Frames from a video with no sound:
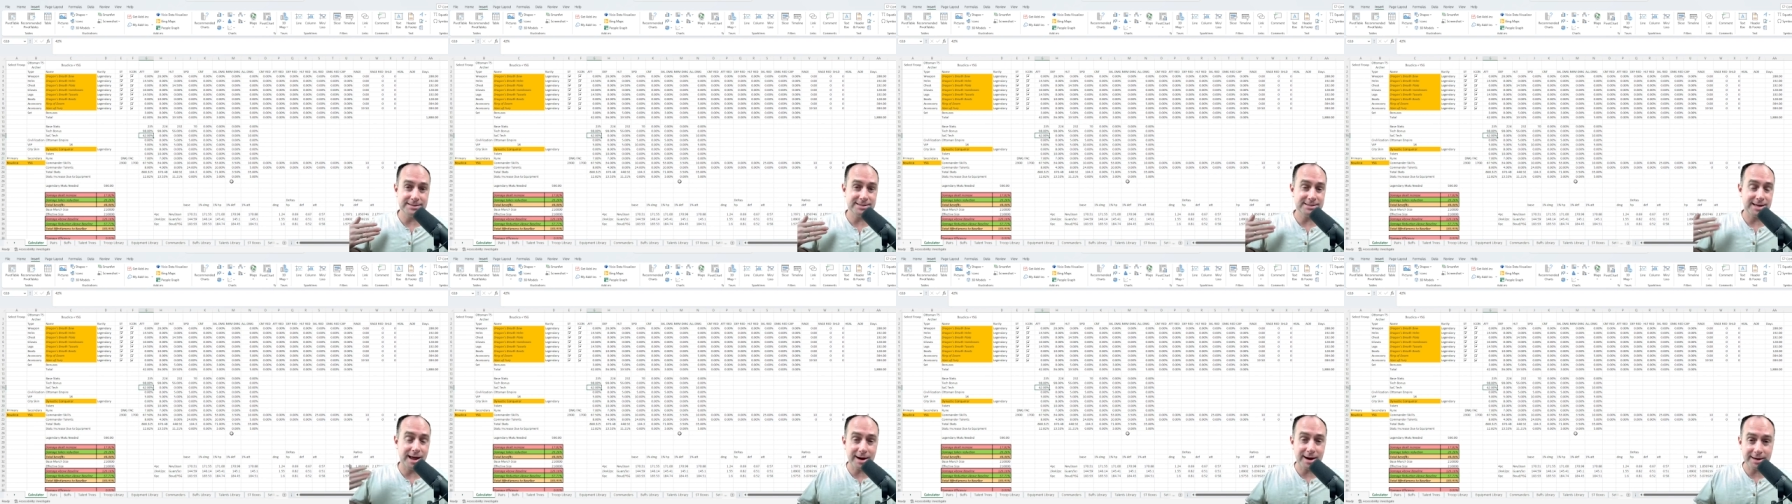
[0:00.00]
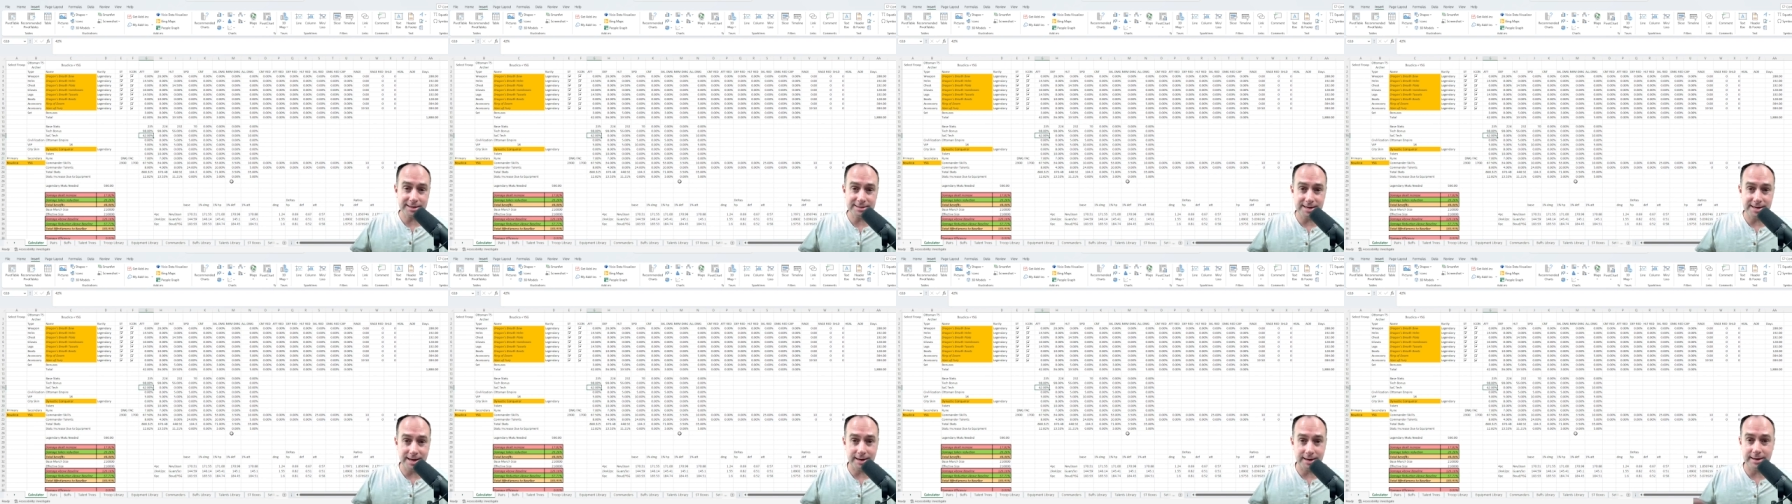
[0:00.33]

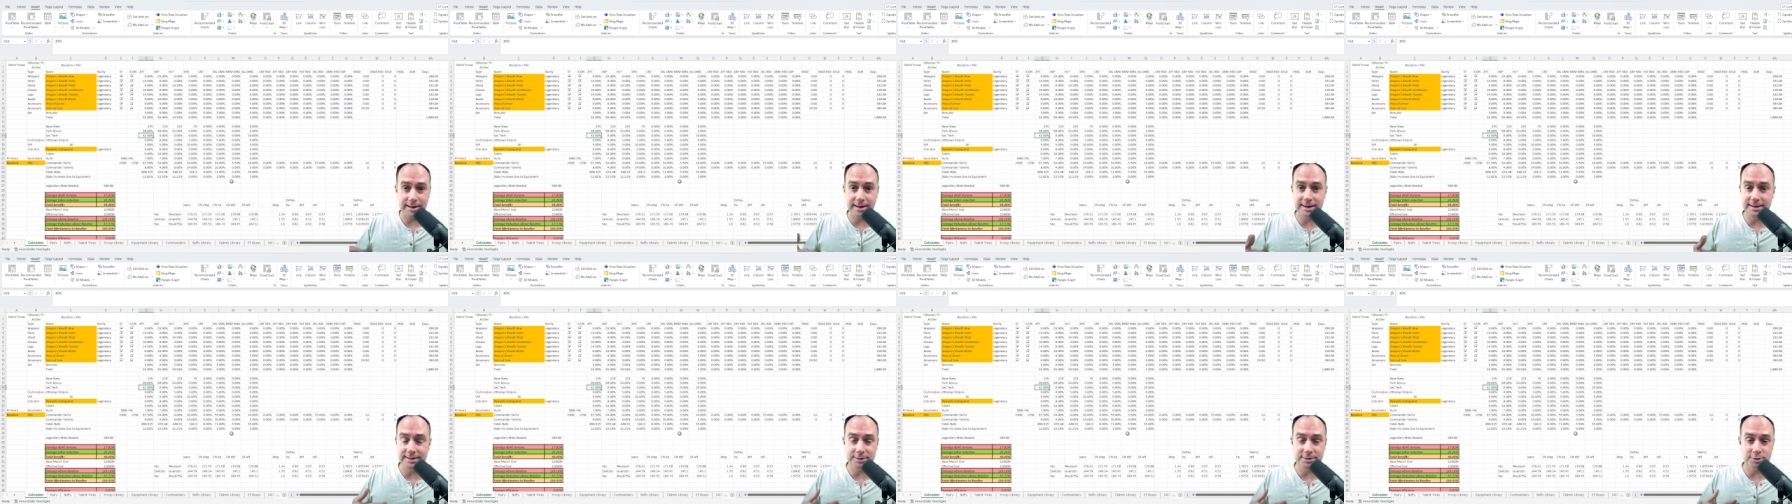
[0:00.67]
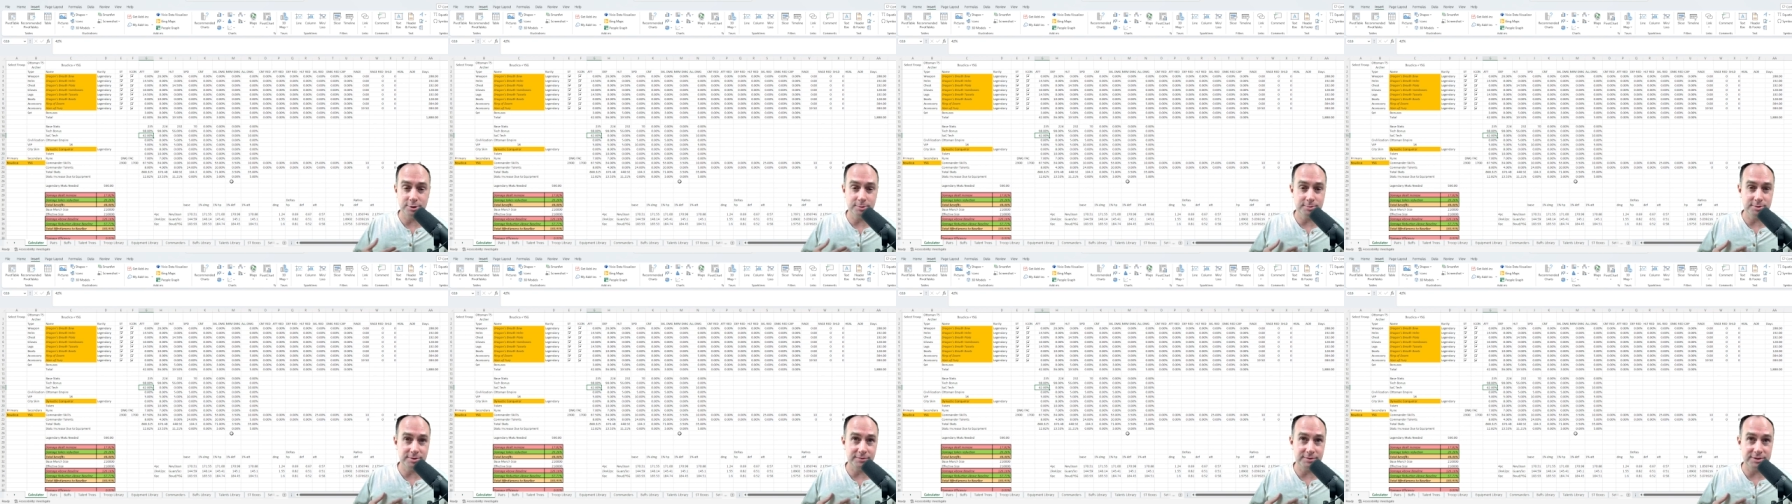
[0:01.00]
sock tech in, in,
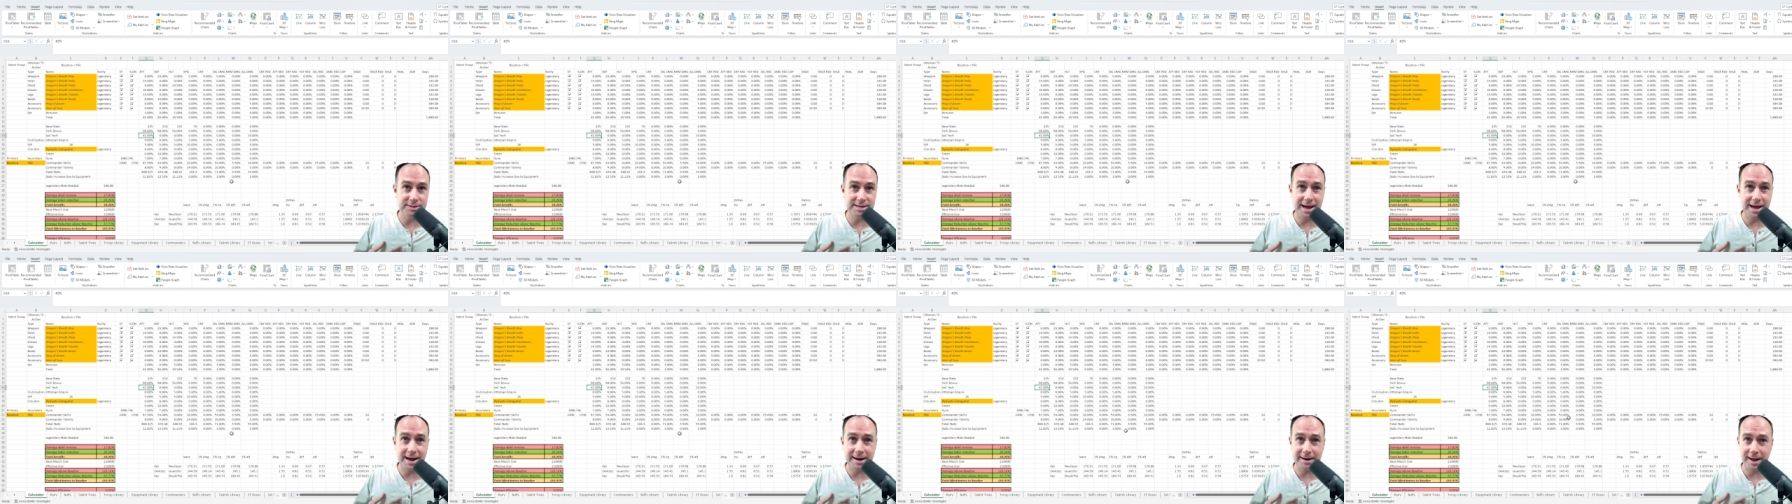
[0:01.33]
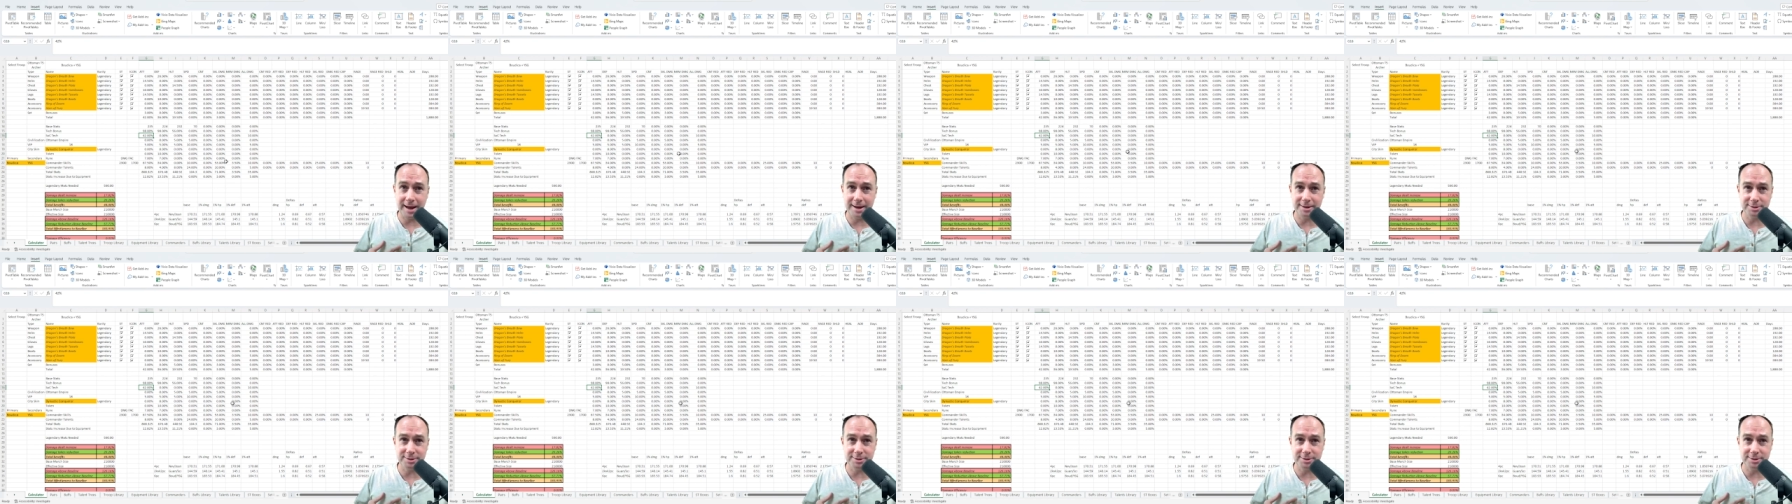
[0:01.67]
terms of attack.